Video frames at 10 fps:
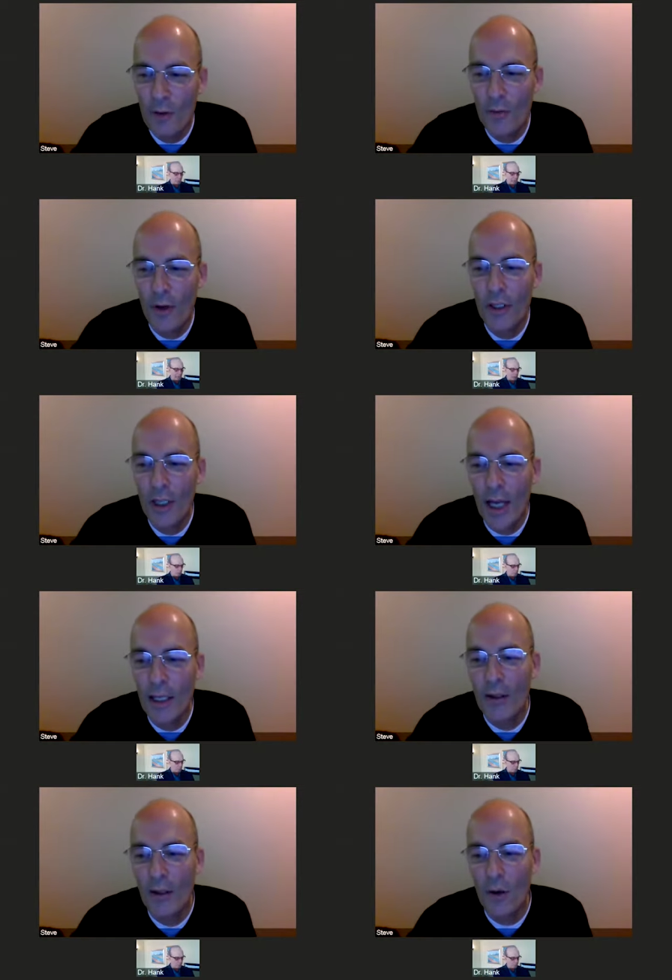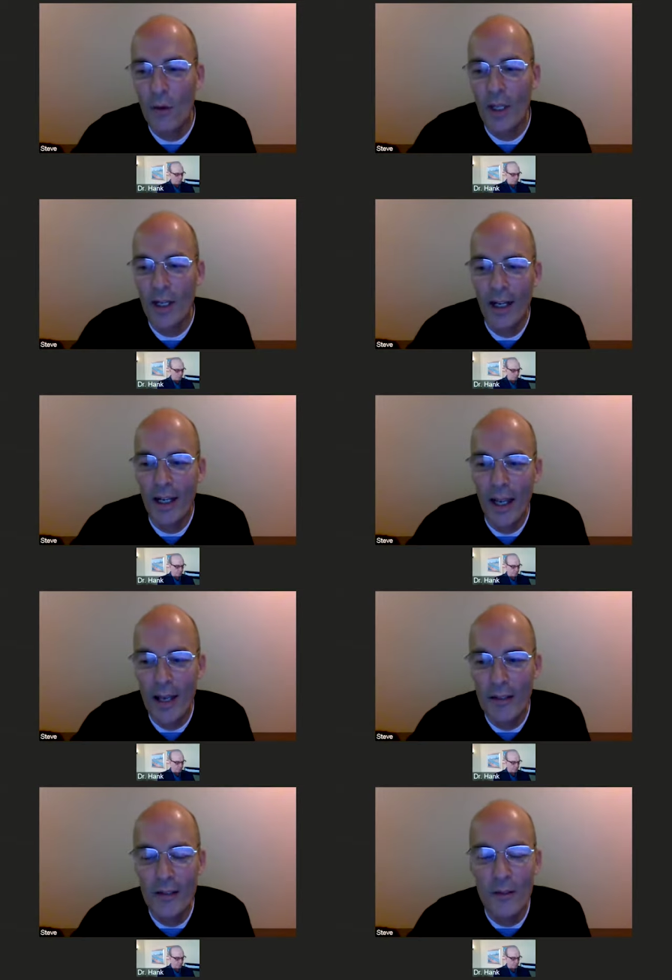was wow. very lucky, though, that I
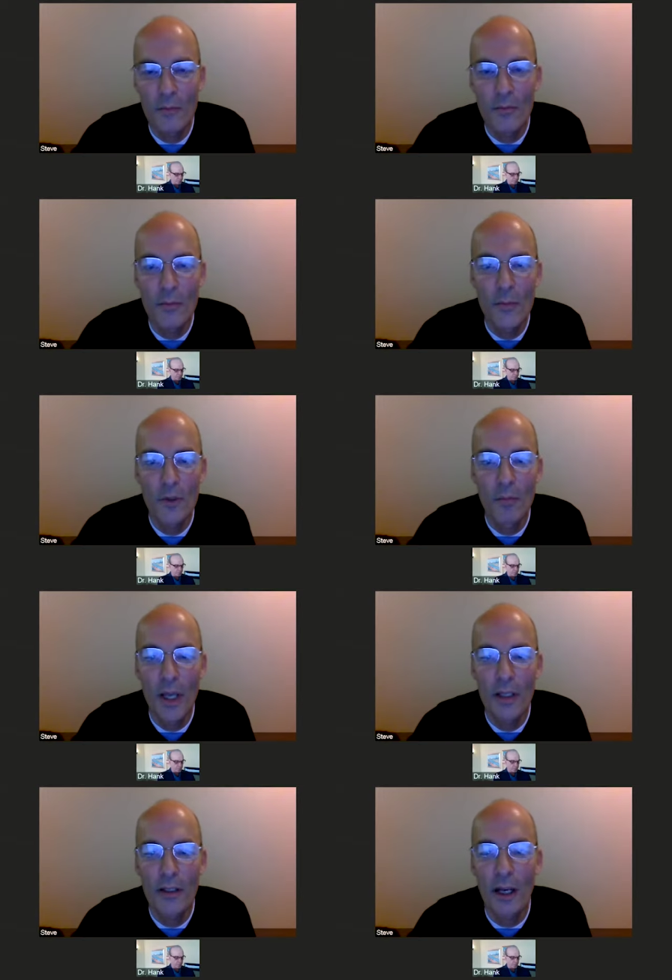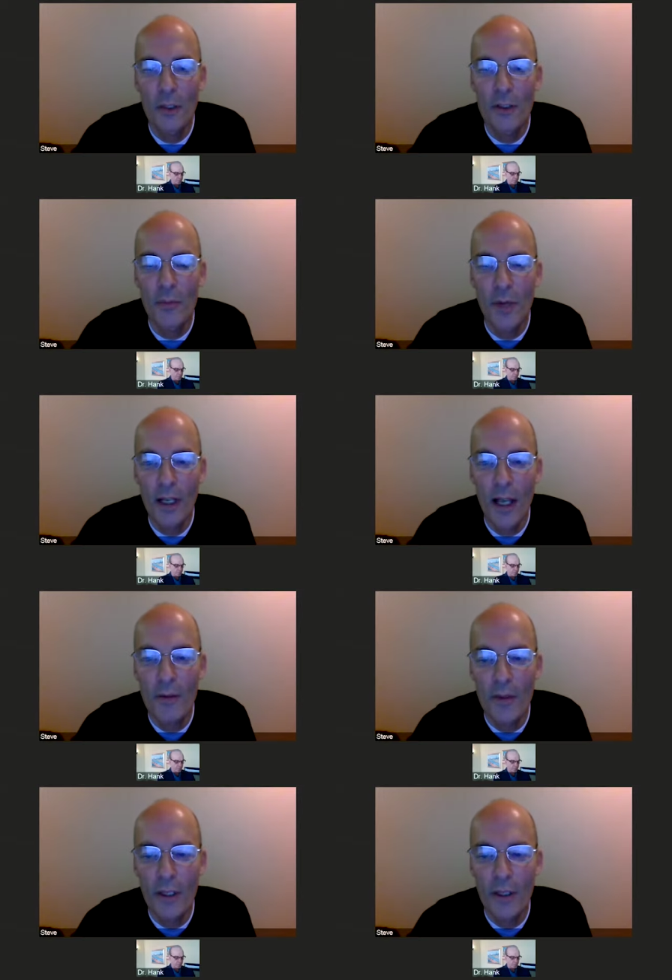had some, some men come into my
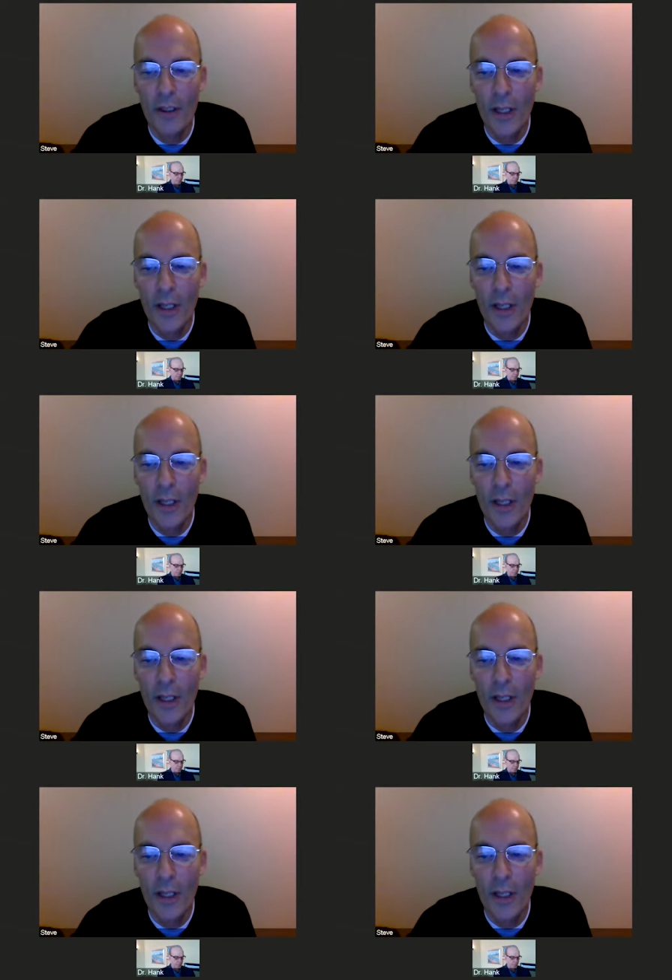life that,